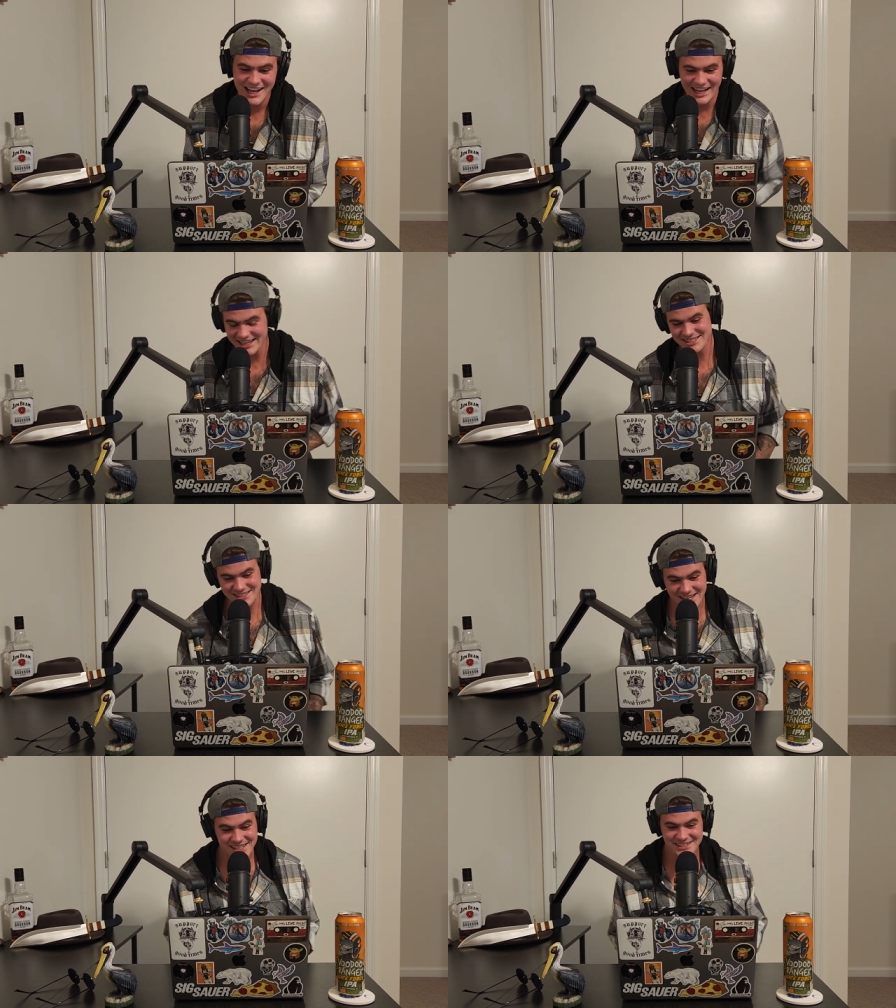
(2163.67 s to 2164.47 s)
Is
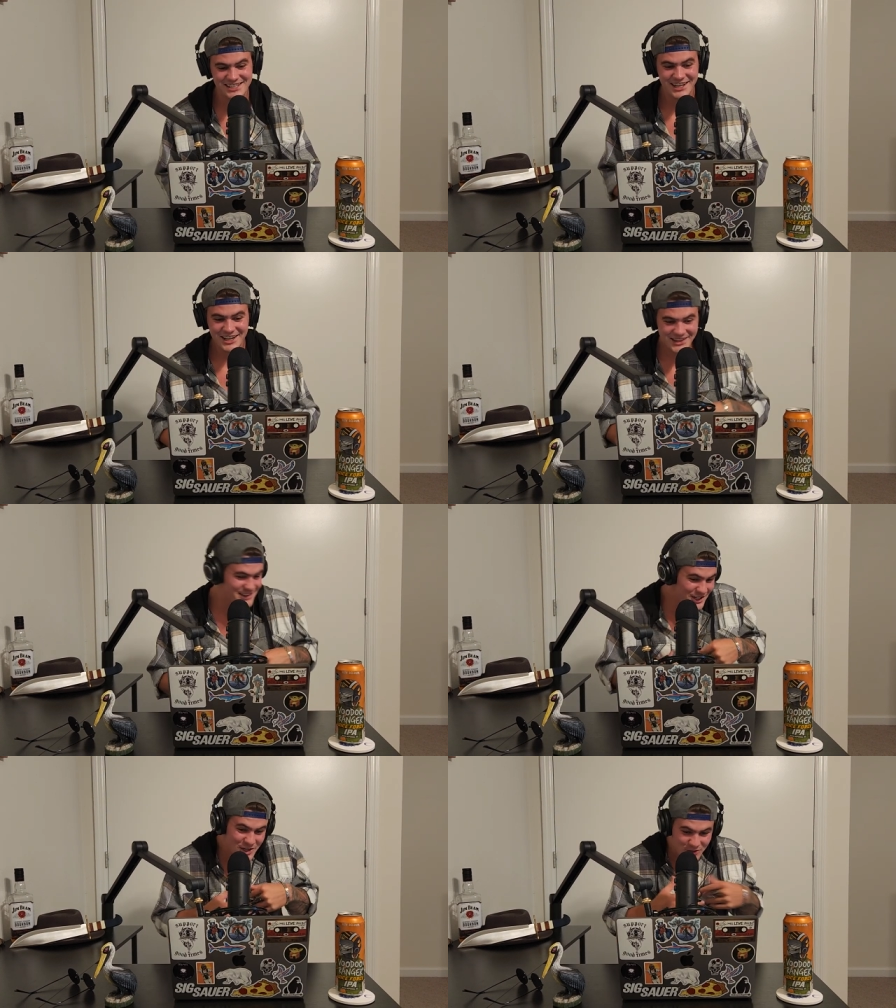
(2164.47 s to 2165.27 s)
this
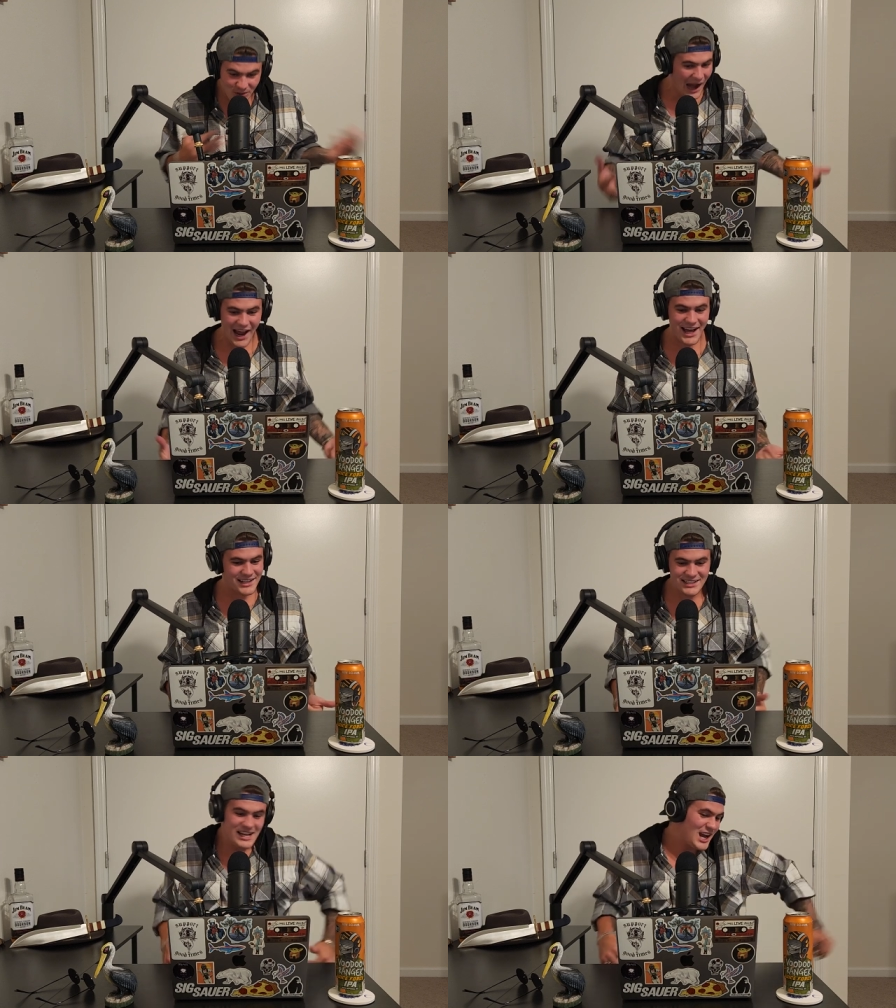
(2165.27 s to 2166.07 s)
the
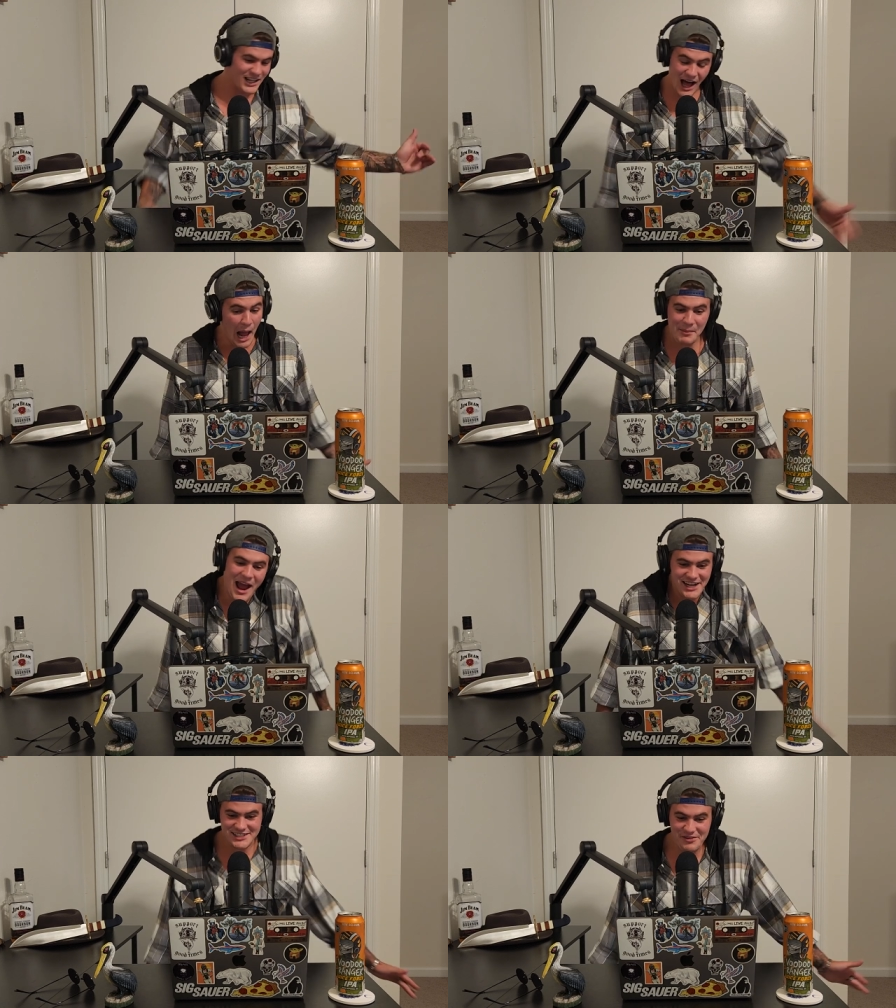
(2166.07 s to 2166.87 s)
grand
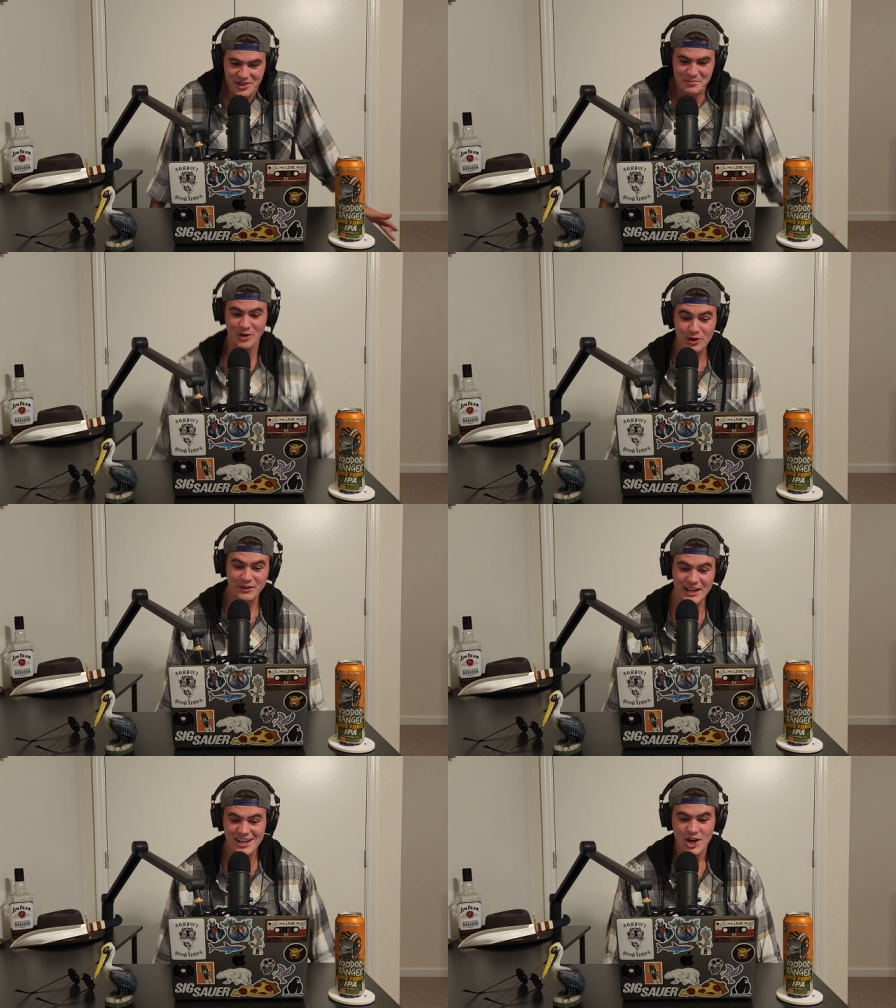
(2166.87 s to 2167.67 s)
climax of the
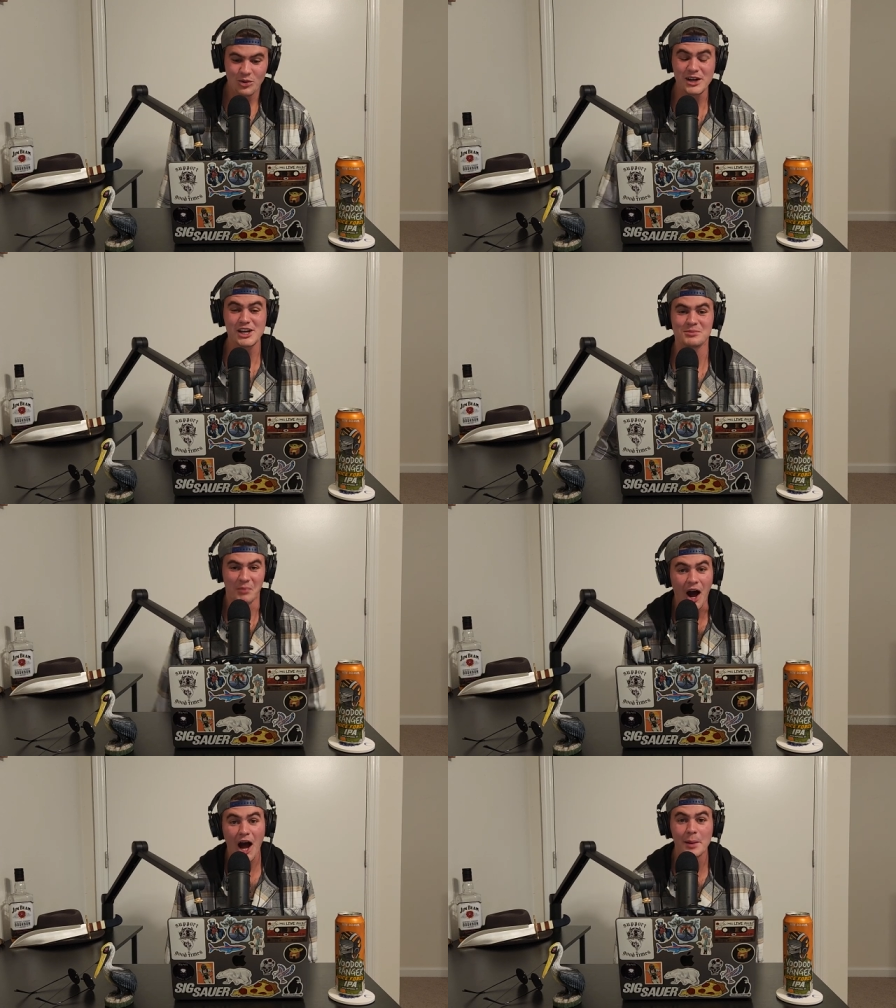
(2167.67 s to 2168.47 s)
movie where your
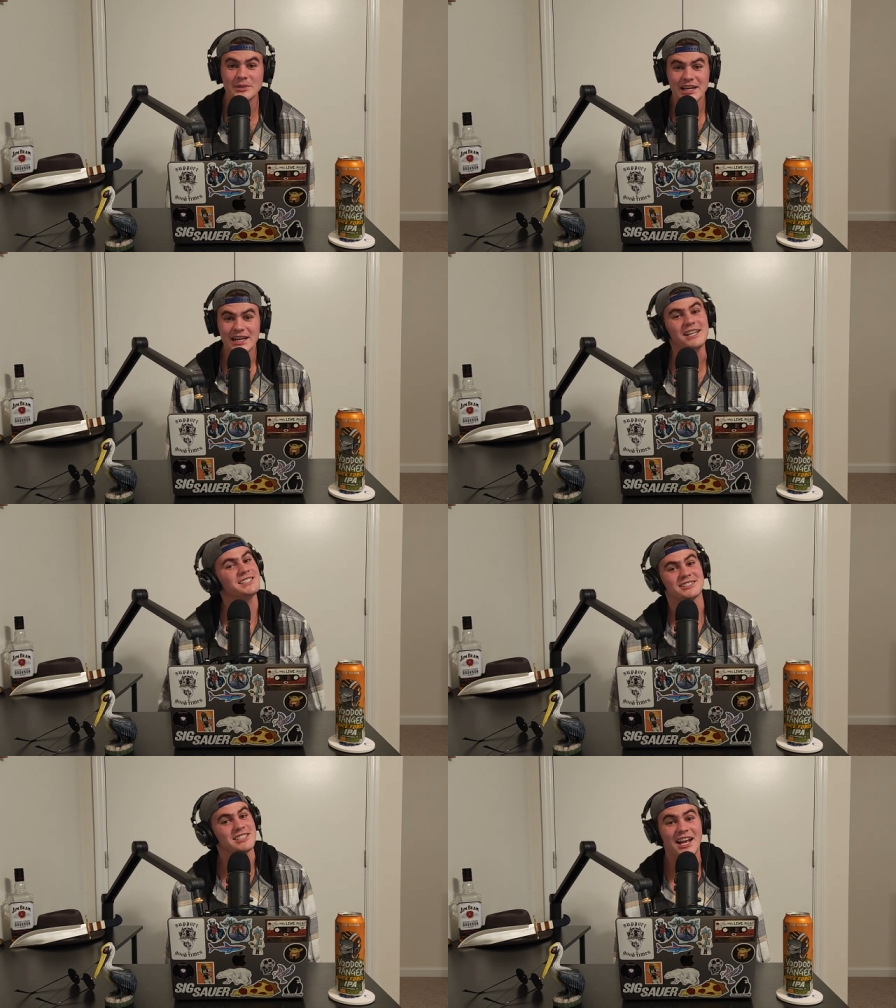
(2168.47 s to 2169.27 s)
mom is
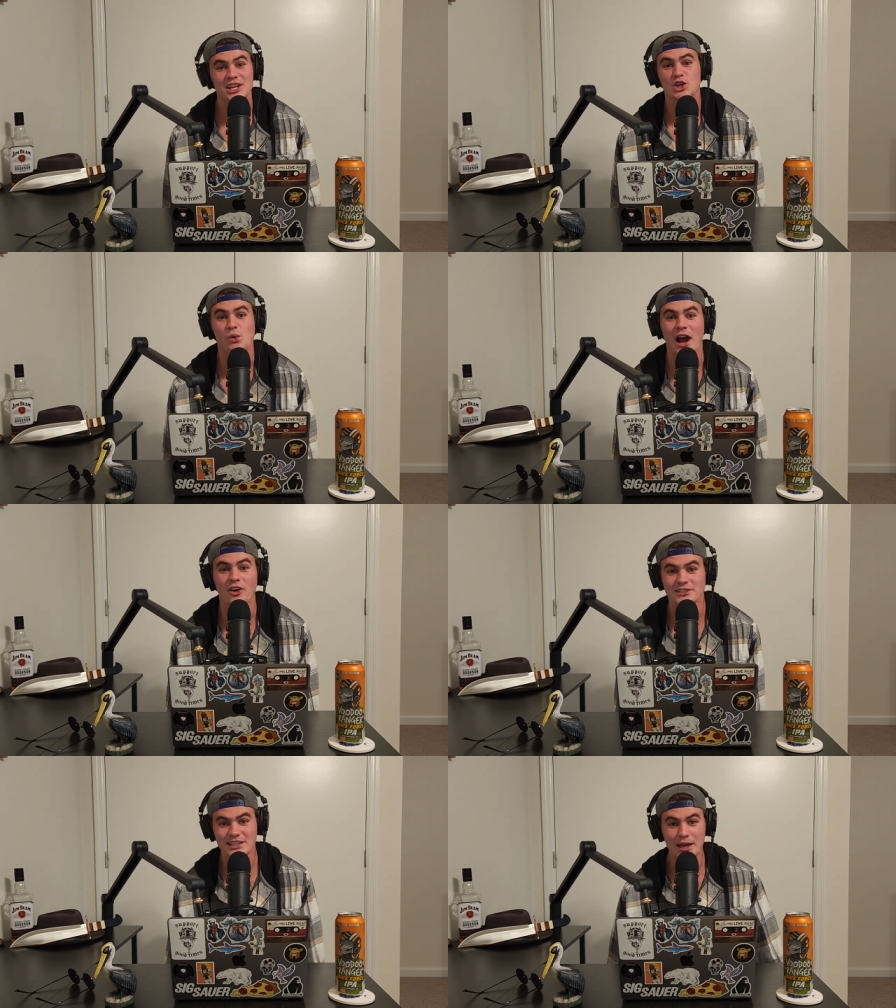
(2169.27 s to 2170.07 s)
sending you out
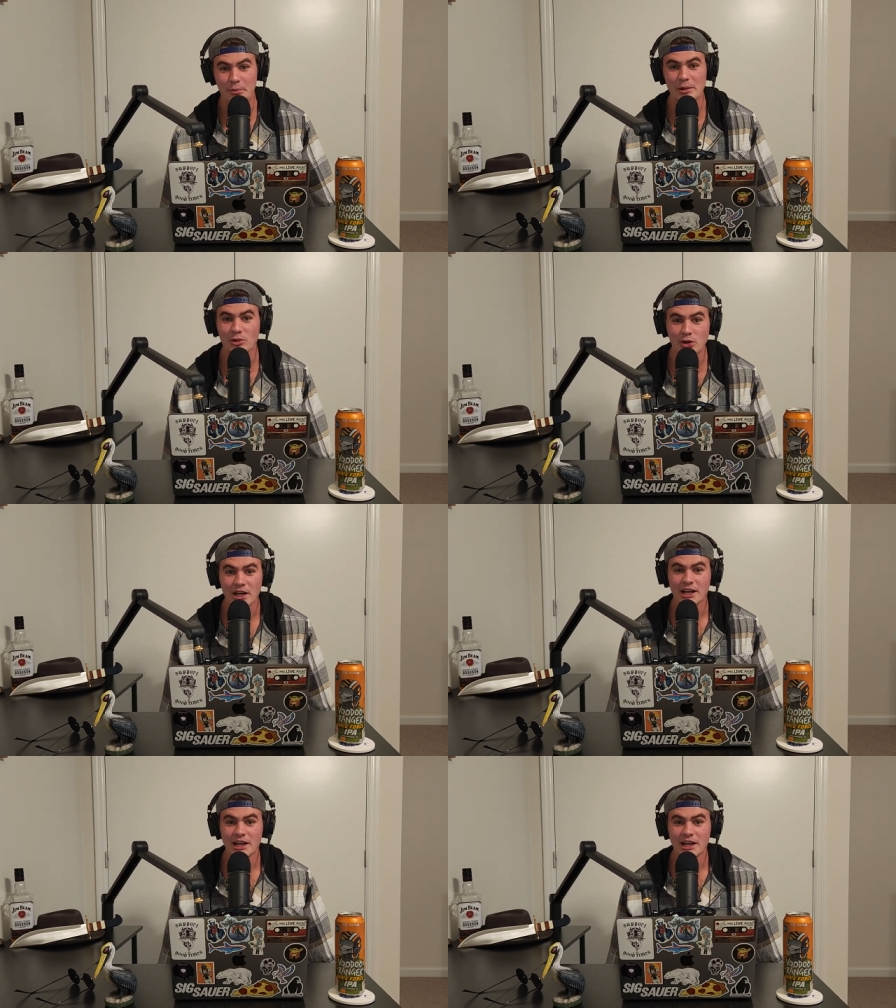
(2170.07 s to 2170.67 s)
to get people